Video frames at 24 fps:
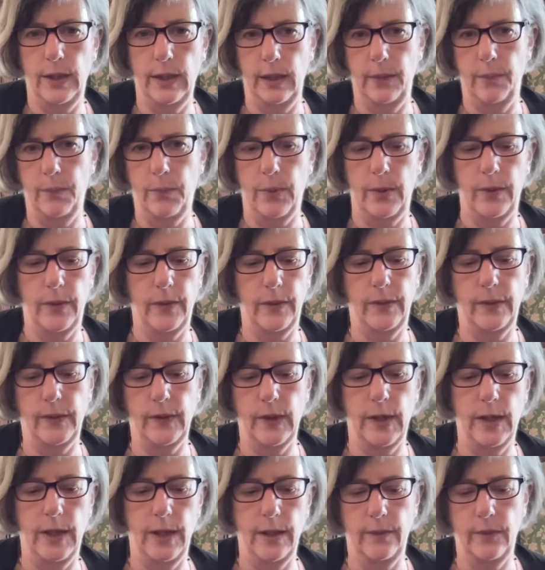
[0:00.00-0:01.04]
in Libra, the
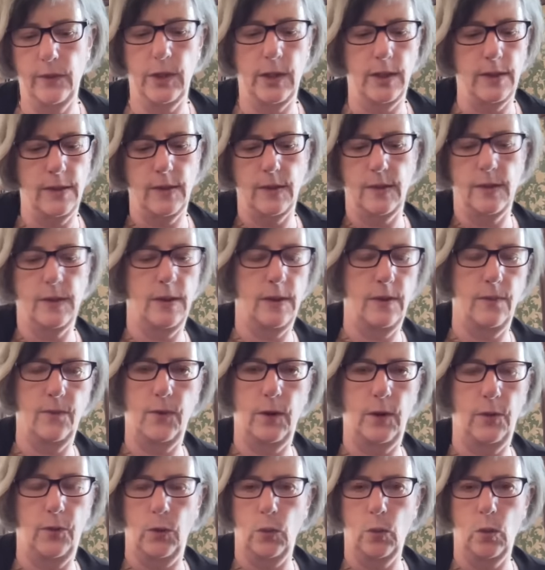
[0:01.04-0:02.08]
sign of Justice.
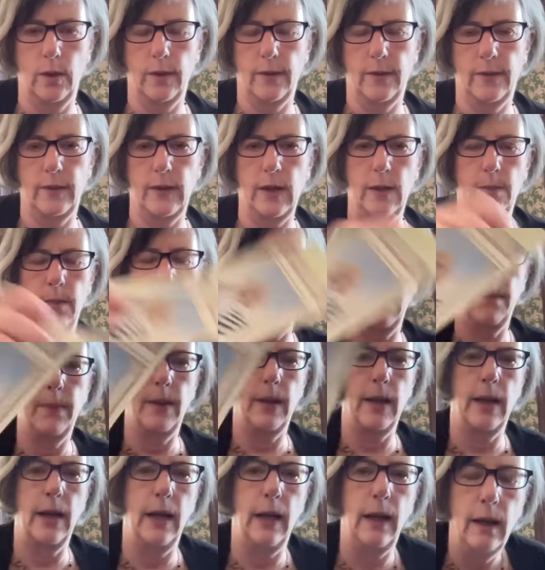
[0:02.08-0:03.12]
If you want to sum up
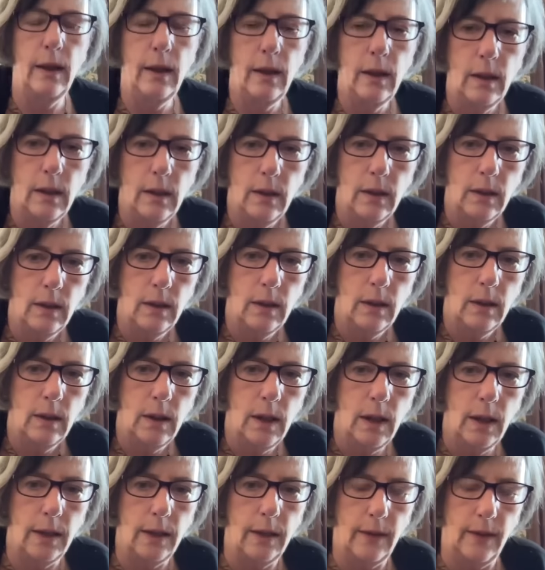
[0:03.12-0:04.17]

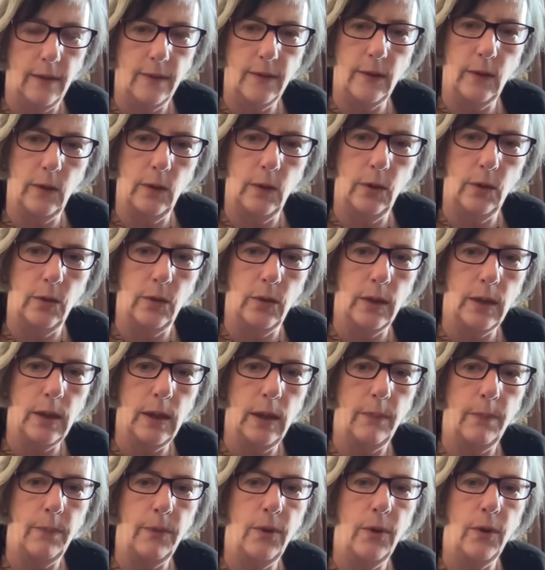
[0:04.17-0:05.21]
and this lunar
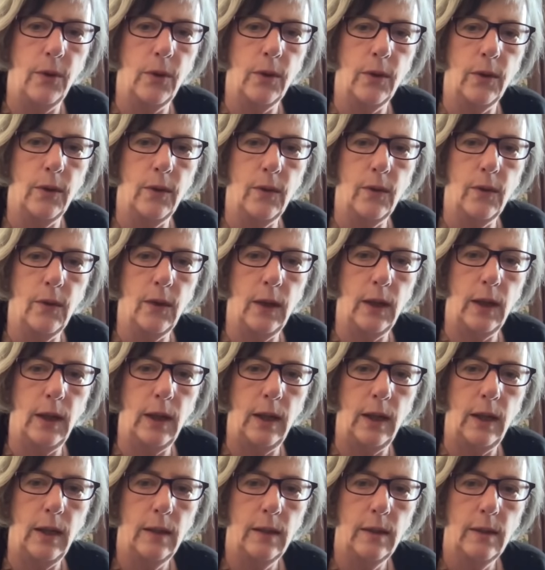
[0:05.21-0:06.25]
eclipse, you can
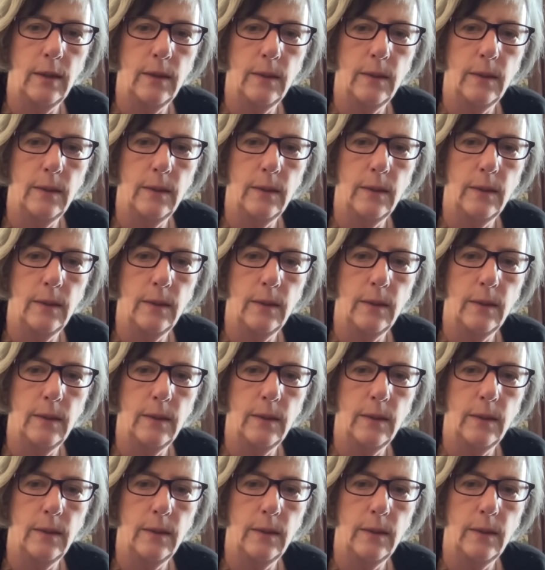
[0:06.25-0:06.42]
see